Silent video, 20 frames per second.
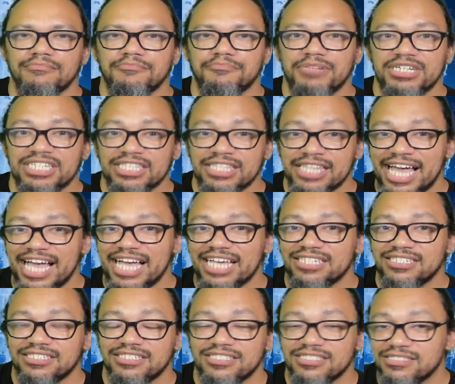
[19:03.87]
But
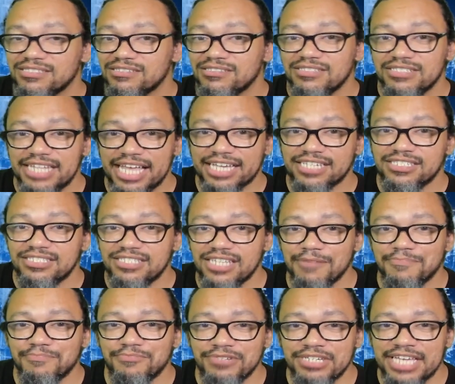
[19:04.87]
alas, next
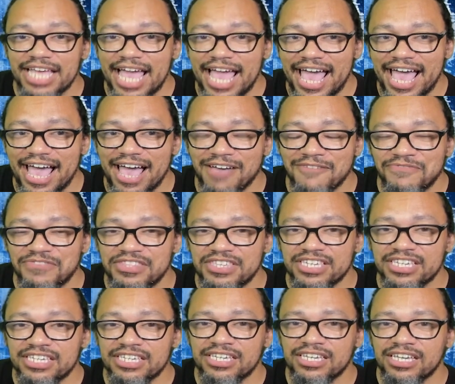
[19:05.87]
up we have
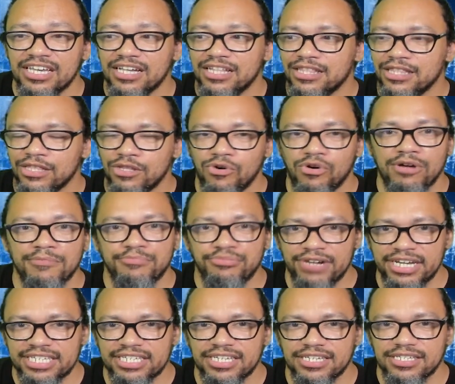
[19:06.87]
the
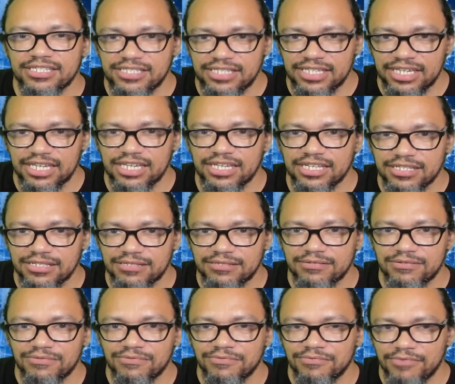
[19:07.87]
lore-breaking scene
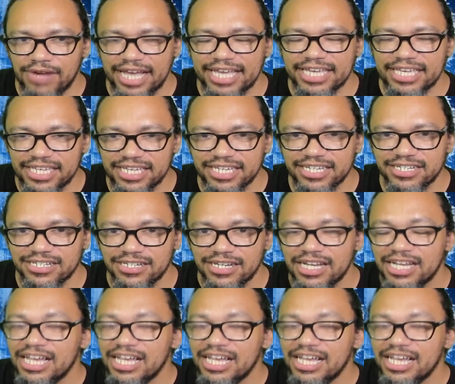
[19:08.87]
right here.